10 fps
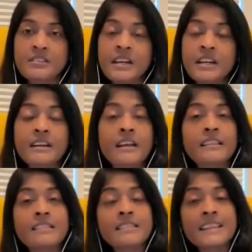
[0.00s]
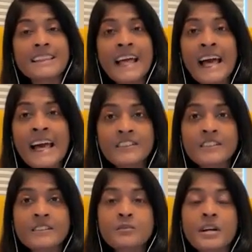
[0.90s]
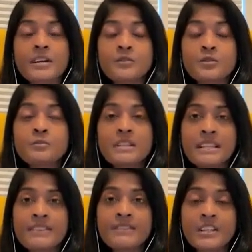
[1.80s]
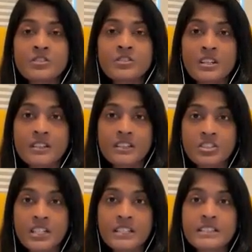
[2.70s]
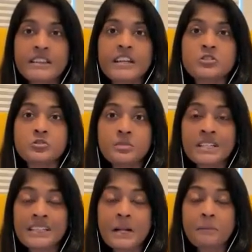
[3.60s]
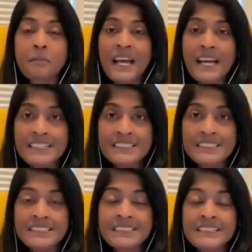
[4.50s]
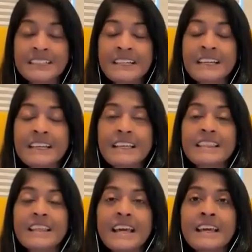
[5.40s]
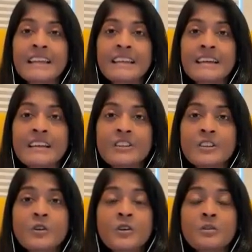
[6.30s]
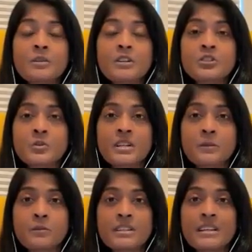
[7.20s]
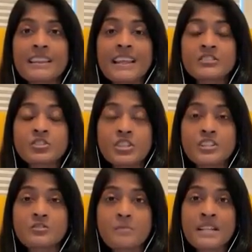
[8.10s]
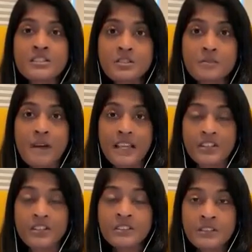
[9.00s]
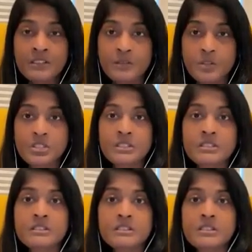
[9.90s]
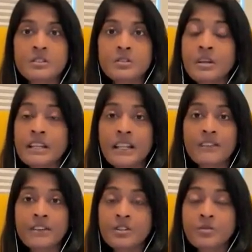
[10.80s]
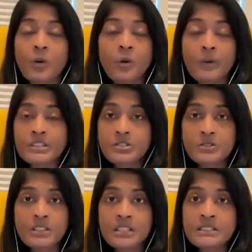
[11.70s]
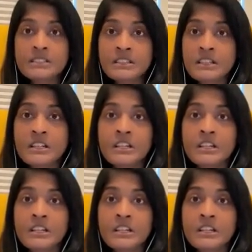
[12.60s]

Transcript: right? The latter, where if you believe that your child can change and they're doing their best, then you're going to be showing up with a less judgmental manner, which is you always do this.